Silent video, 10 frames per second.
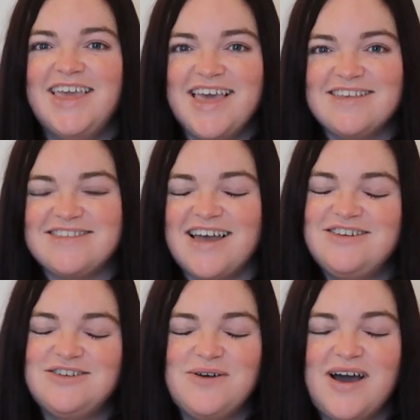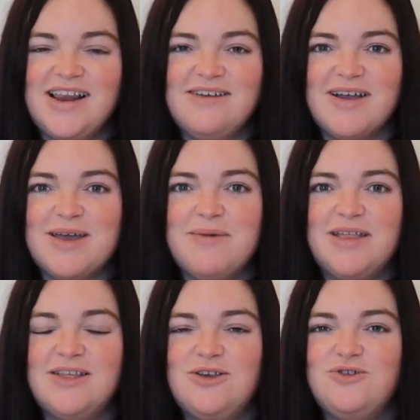yes, I do highly
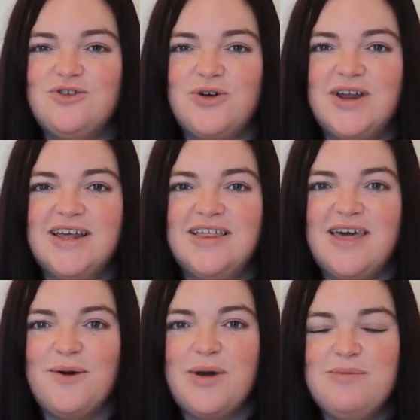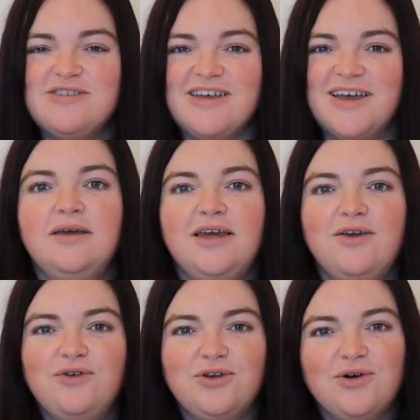recommend that you join their website.
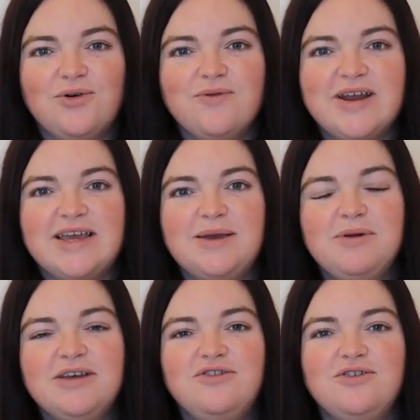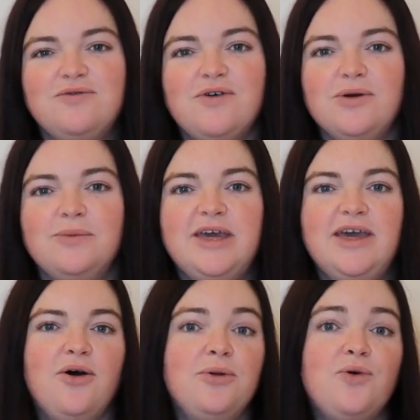If you're not already, please do follow
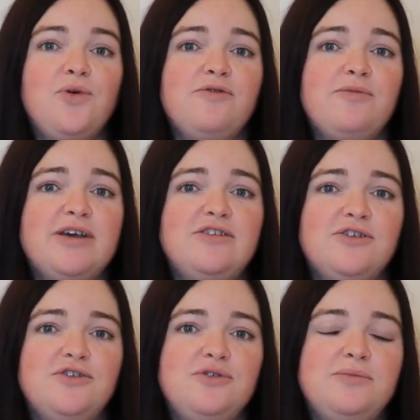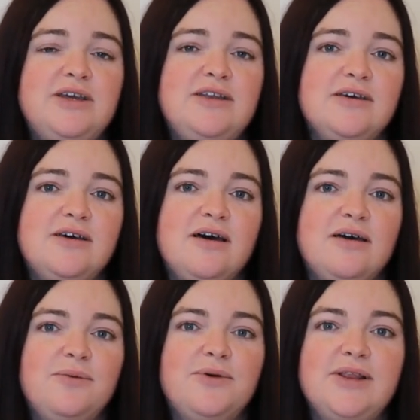me on all of my social media.
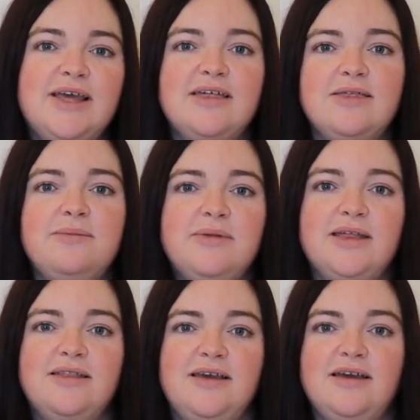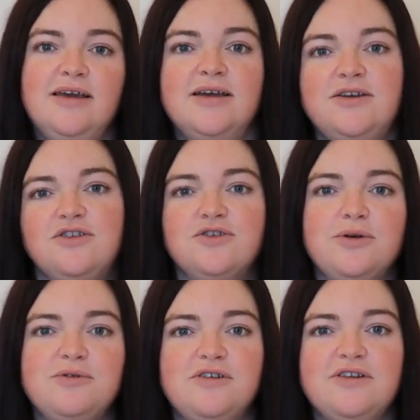I will link them in the
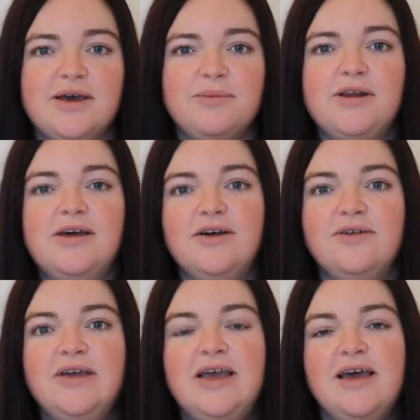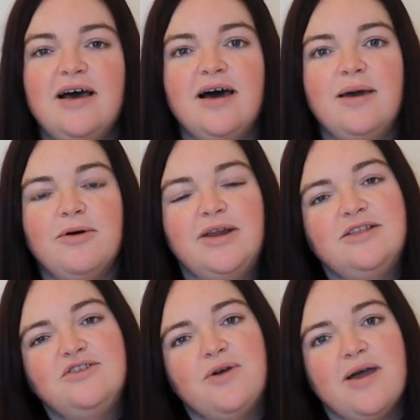description down below. I'm on
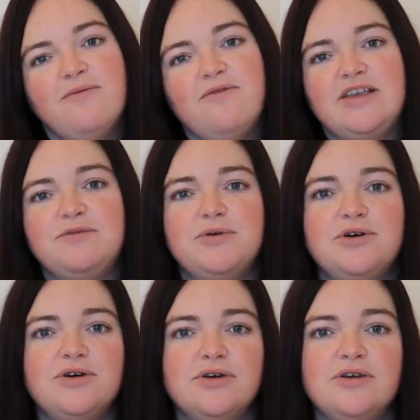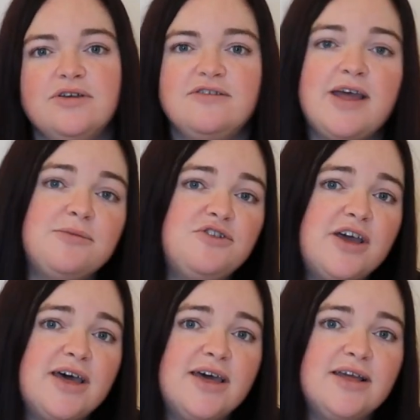Instagram, Facebook,
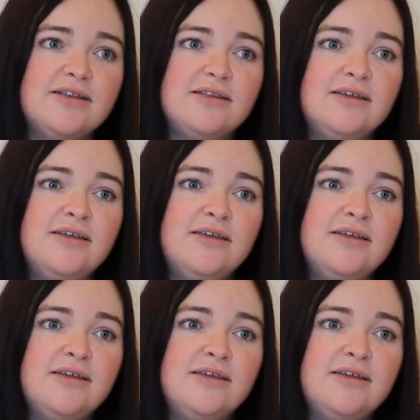Snapchat,